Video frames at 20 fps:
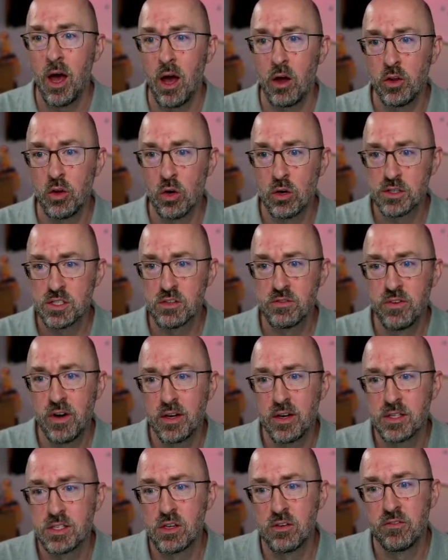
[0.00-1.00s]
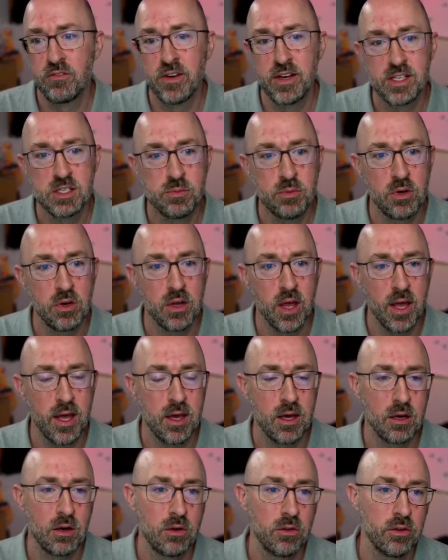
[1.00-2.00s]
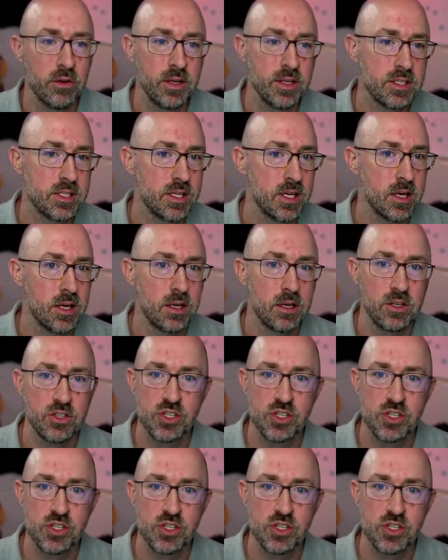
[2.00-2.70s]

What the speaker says: You'll also find us on Facebook and on LinkedIn,